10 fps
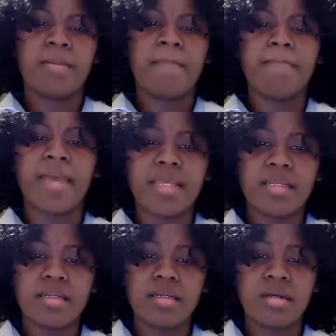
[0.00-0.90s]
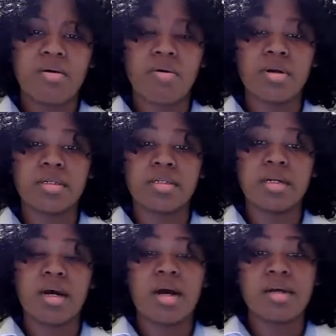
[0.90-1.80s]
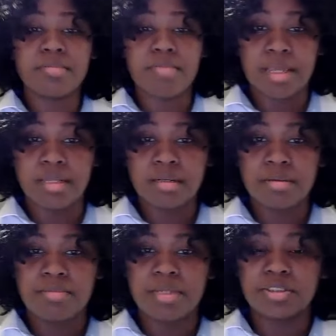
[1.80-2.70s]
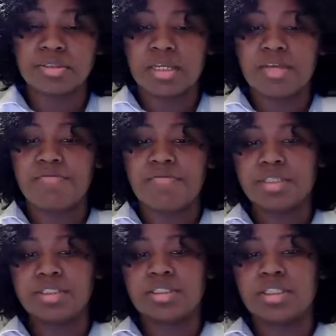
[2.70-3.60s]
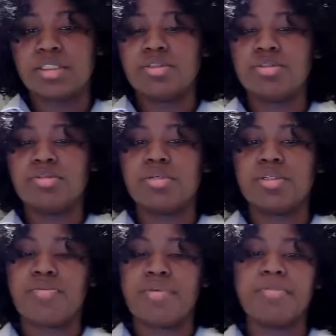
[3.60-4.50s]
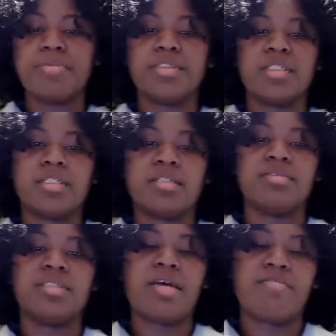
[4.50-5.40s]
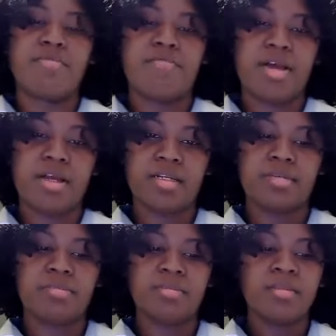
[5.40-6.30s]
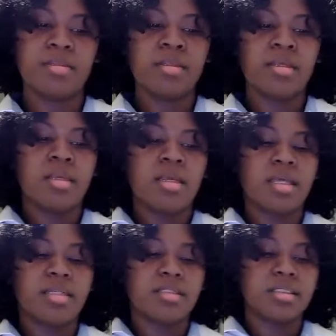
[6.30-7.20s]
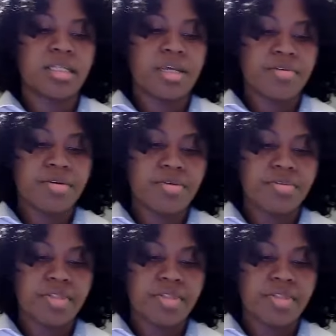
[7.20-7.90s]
met or unmet based on the information that you and your representatives have provided. In the scenario